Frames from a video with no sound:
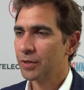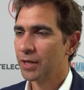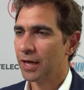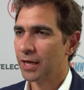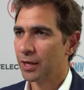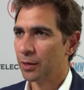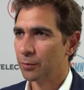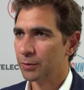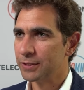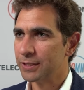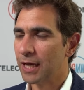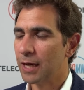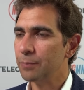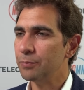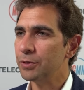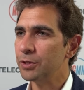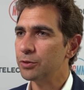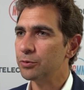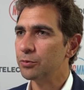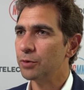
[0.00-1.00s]
And I was
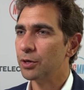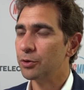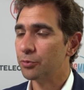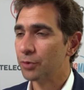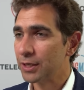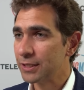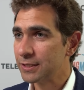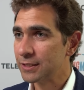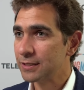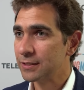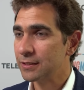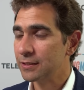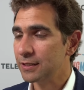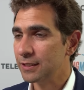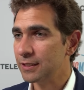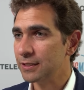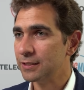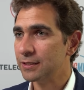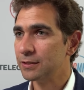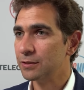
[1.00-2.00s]
happy to address
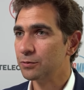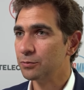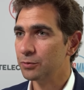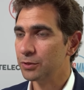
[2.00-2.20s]
this